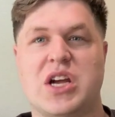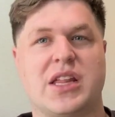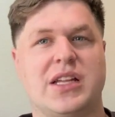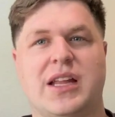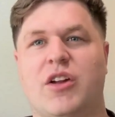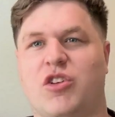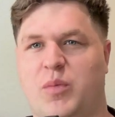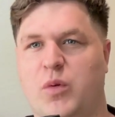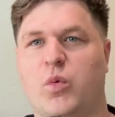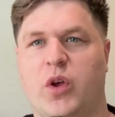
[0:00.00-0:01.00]
I think that would just
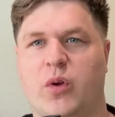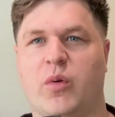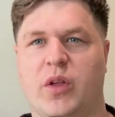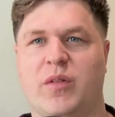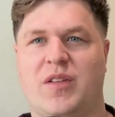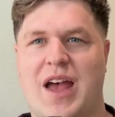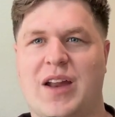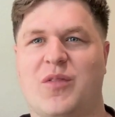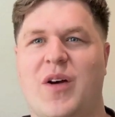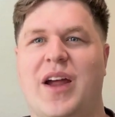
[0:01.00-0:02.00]
be really, really
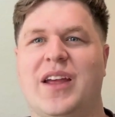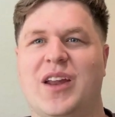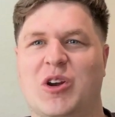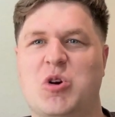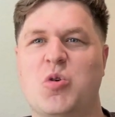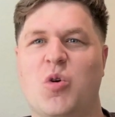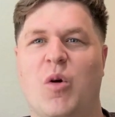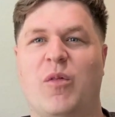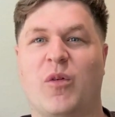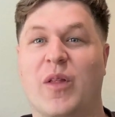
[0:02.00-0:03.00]
satisfying and
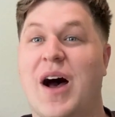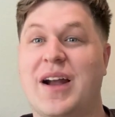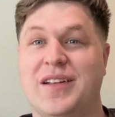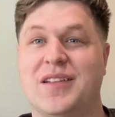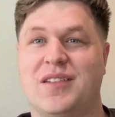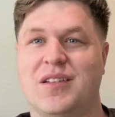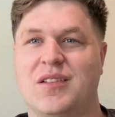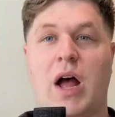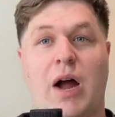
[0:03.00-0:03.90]
cool for the audiences.